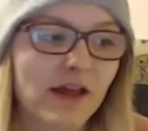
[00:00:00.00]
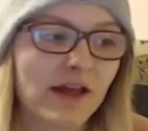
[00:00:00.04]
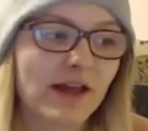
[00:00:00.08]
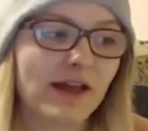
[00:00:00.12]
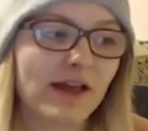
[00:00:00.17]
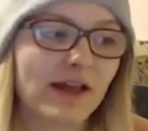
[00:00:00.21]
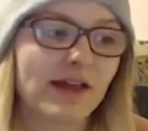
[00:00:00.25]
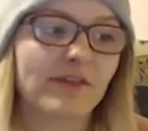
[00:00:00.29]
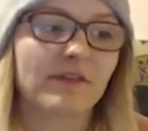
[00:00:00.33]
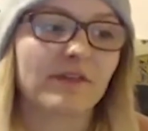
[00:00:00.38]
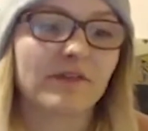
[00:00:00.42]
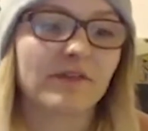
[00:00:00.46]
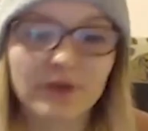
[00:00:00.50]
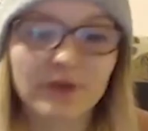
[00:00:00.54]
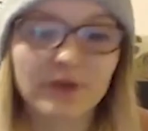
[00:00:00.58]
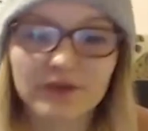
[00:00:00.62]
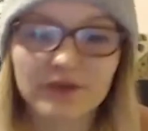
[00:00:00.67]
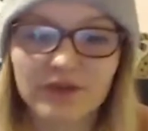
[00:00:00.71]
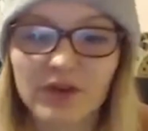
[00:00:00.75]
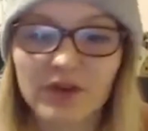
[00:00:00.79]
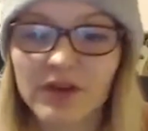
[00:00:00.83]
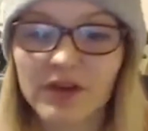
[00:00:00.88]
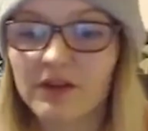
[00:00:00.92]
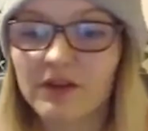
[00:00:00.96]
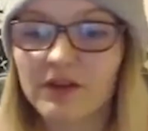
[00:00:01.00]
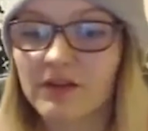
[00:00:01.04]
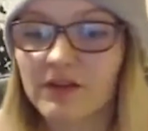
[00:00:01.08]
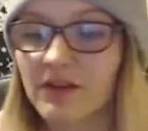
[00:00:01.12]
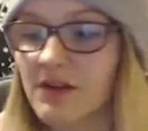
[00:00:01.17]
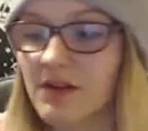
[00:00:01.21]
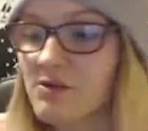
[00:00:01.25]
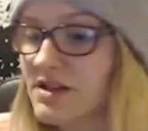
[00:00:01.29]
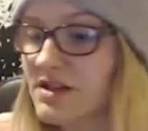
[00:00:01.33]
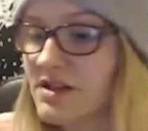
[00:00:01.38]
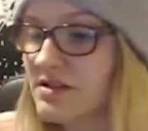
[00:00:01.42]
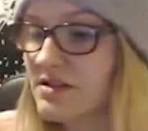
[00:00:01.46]
if he feels like
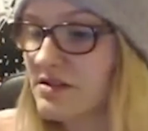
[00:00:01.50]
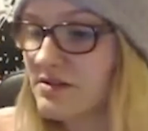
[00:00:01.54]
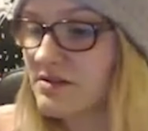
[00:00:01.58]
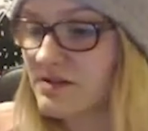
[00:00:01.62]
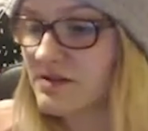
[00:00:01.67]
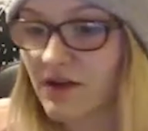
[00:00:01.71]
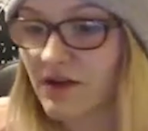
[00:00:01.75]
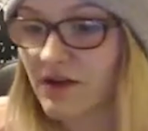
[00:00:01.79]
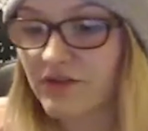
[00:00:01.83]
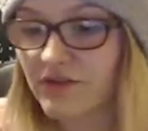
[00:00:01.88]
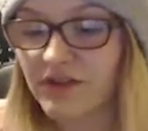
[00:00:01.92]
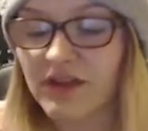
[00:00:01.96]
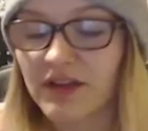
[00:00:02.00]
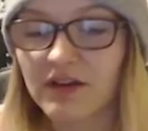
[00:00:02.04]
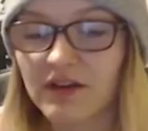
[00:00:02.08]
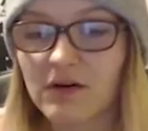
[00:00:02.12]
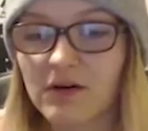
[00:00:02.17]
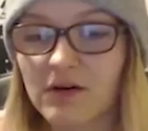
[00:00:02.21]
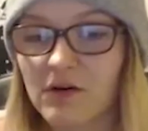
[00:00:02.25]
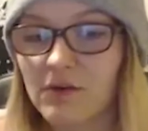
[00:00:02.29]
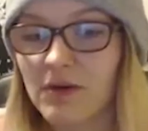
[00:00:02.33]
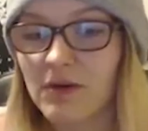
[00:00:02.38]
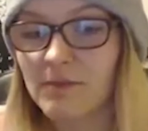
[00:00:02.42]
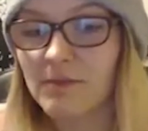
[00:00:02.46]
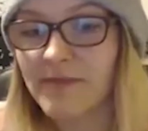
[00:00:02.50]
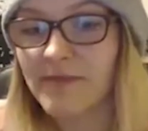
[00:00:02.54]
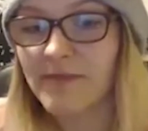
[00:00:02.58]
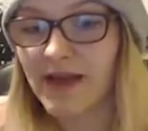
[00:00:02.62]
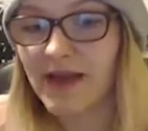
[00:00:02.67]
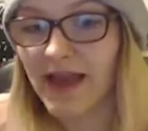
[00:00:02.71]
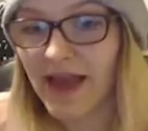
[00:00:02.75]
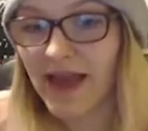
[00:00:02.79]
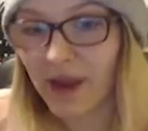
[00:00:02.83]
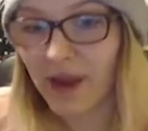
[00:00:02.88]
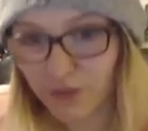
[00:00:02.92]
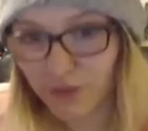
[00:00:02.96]
there is nothing
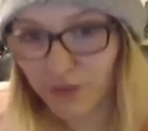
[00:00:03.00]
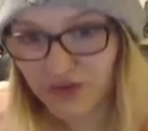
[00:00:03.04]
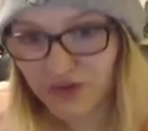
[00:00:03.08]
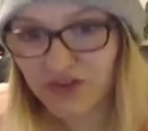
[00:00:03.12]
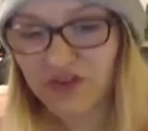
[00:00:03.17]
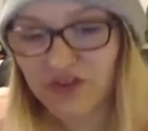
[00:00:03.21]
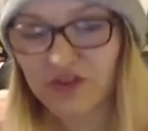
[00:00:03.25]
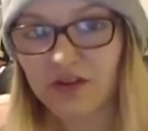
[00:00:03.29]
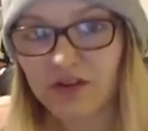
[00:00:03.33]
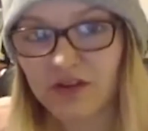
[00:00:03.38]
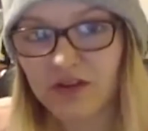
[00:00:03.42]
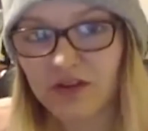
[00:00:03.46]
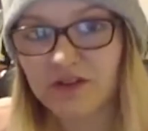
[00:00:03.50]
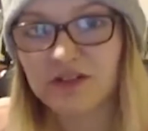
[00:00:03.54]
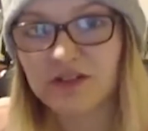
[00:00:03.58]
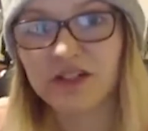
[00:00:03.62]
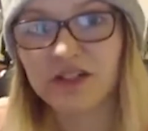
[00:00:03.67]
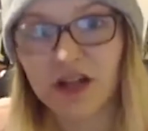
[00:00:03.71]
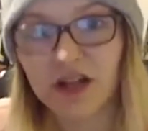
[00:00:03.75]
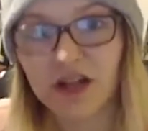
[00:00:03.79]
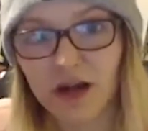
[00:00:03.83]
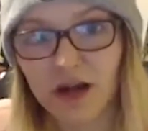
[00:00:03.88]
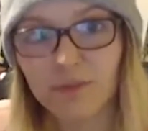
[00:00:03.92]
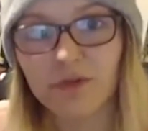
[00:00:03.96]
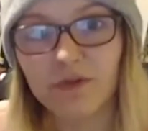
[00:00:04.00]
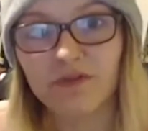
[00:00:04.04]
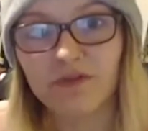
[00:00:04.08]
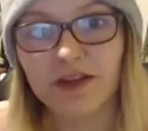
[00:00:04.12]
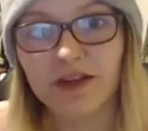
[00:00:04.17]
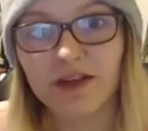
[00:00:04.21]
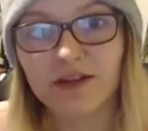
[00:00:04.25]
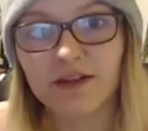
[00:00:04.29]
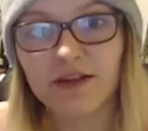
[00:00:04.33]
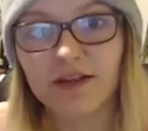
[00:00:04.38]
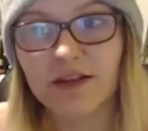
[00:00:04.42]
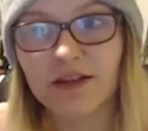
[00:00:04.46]
else to come of
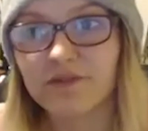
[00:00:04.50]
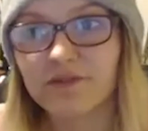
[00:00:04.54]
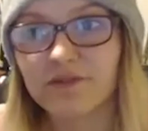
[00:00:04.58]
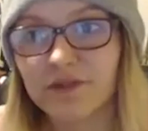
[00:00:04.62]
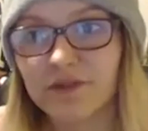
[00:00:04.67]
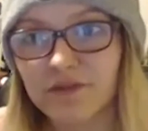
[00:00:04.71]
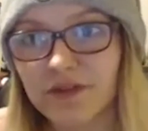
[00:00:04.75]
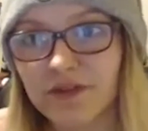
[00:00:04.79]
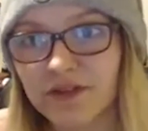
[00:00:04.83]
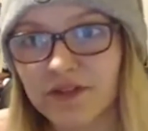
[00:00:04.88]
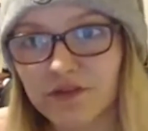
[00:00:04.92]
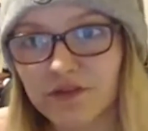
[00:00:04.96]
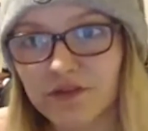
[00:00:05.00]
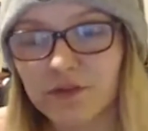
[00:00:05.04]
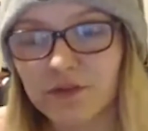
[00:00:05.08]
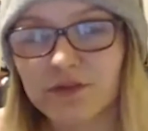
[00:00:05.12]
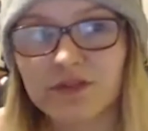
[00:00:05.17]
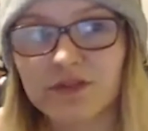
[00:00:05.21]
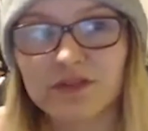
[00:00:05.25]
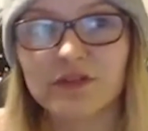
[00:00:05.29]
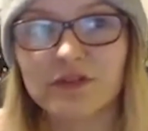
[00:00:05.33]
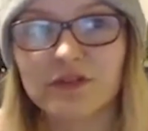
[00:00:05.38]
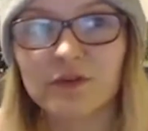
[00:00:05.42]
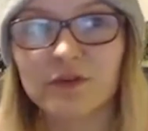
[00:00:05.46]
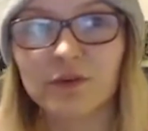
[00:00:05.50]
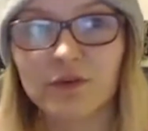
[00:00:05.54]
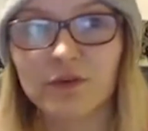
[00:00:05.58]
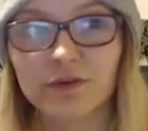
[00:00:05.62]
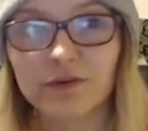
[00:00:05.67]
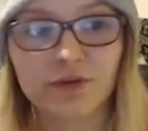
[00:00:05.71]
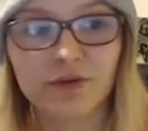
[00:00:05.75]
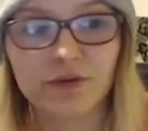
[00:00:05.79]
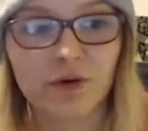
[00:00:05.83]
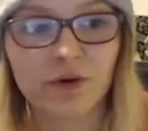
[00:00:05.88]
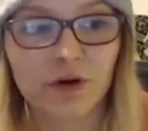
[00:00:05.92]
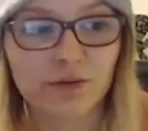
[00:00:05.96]
it, if you've exhausted all
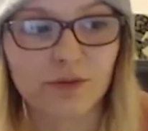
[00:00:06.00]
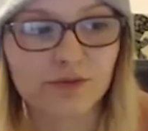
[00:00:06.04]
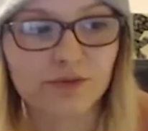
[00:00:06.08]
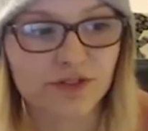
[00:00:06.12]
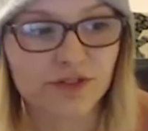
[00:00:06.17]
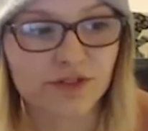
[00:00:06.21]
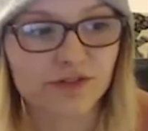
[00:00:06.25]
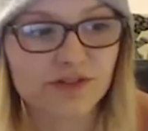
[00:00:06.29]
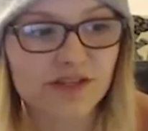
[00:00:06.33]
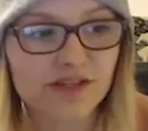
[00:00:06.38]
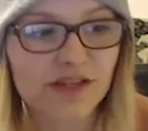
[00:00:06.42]
of your options,